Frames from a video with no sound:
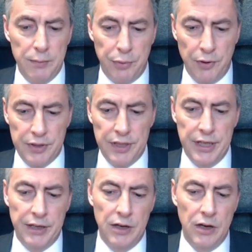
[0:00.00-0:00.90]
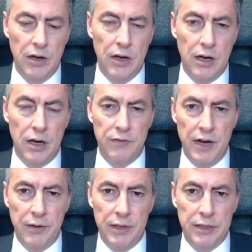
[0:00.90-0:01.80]
and broadening
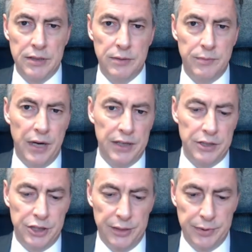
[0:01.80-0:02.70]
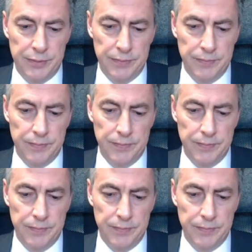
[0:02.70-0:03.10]
of our partnership.